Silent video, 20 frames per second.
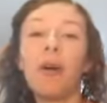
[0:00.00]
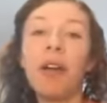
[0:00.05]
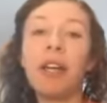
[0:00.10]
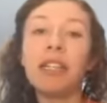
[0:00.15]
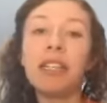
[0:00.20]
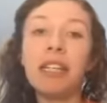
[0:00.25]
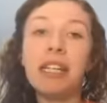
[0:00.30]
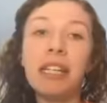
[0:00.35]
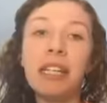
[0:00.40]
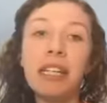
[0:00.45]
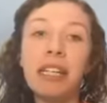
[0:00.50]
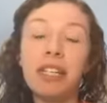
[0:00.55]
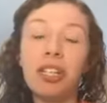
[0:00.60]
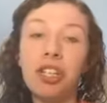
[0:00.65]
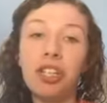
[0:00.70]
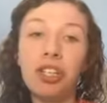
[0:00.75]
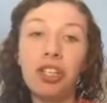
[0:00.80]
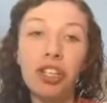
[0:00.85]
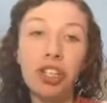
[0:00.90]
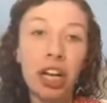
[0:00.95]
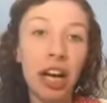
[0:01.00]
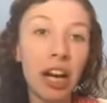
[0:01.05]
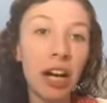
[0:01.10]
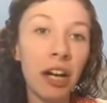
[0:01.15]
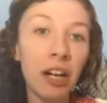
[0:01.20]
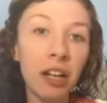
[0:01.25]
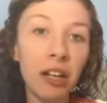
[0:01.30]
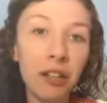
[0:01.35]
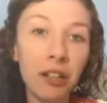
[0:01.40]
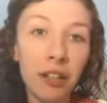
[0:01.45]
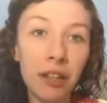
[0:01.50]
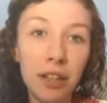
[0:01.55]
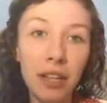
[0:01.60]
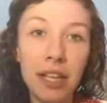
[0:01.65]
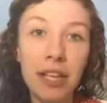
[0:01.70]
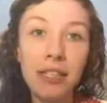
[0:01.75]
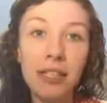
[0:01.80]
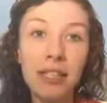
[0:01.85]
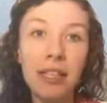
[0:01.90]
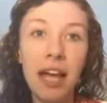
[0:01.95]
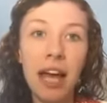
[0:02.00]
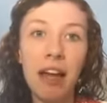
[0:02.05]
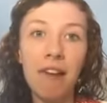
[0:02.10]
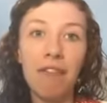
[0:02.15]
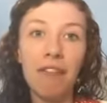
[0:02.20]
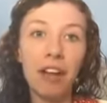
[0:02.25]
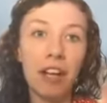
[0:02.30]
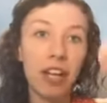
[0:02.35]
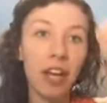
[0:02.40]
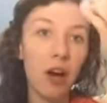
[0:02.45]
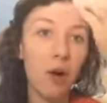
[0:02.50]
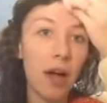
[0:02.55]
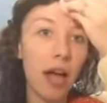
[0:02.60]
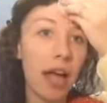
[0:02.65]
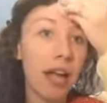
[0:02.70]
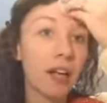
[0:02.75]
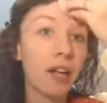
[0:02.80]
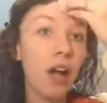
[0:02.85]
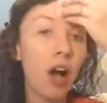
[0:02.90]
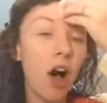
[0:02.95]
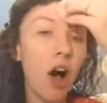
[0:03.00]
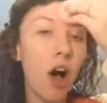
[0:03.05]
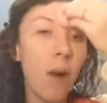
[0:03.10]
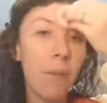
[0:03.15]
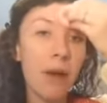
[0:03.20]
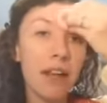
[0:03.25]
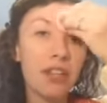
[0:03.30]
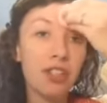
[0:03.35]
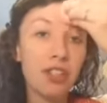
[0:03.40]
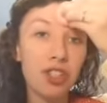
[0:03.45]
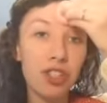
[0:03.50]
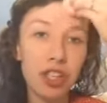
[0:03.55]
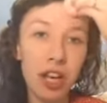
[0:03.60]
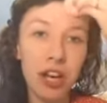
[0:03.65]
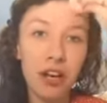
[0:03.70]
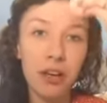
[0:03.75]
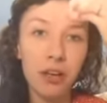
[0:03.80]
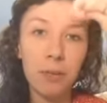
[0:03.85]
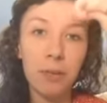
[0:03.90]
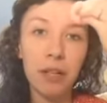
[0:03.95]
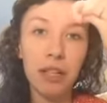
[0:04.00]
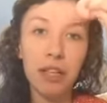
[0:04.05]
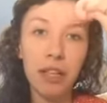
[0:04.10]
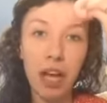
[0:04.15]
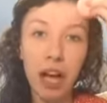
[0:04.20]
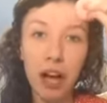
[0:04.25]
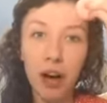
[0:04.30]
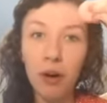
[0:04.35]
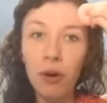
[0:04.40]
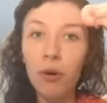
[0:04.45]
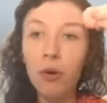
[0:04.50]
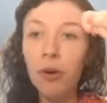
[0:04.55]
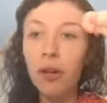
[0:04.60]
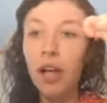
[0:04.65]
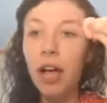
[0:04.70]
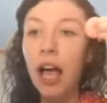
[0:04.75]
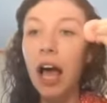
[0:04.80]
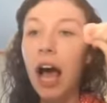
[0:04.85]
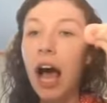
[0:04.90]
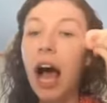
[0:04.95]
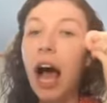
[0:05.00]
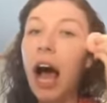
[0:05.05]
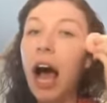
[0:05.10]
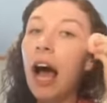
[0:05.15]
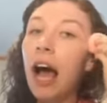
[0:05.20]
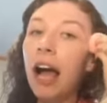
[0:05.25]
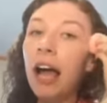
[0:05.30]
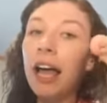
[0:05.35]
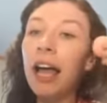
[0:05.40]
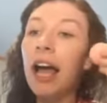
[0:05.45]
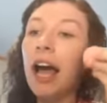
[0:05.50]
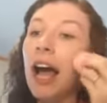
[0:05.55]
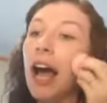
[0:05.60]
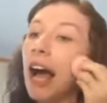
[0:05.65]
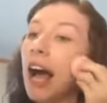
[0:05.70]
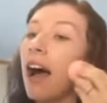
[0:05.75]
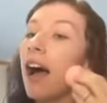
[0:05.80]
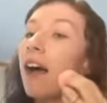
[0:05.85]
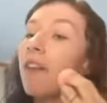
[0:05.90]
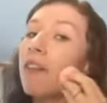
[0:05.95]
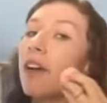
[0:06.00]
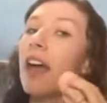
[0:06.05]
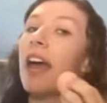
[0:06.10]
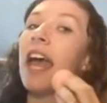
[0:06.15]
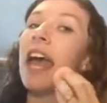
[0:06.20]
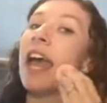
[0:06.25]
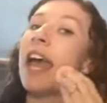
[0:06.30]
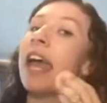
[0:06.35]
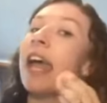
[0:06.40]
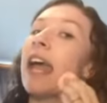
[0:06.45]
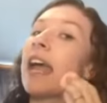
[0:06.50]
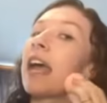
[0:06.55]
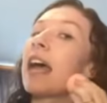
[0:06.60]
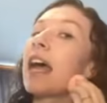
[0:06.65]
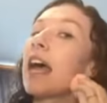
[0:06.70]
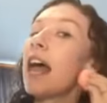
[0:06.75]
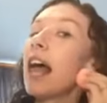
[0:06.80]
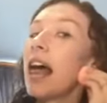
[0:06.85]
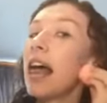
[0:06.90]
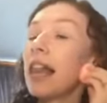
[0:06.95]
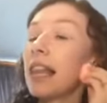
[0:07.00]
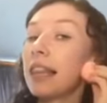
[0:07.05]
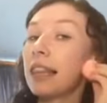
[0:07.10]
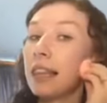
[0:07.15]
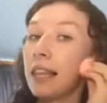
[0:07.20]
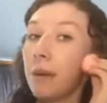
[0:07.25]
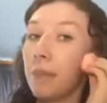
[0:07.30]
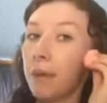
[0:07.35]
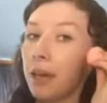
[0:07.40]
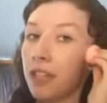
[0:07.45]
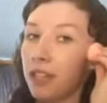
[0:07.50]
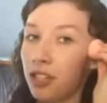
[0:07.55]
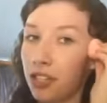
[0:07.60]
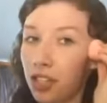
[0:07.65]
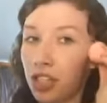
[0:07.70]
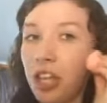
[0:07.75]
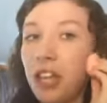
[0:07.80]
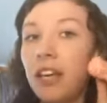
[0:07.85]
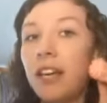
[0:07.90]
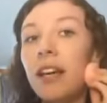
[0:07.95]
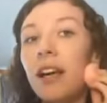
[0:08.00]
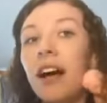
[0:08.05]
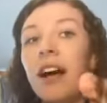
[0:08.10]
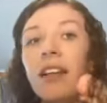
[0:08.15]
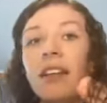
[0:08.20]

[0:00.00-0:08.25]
going to need to share this live video and comment shared below. I have a lip and cheek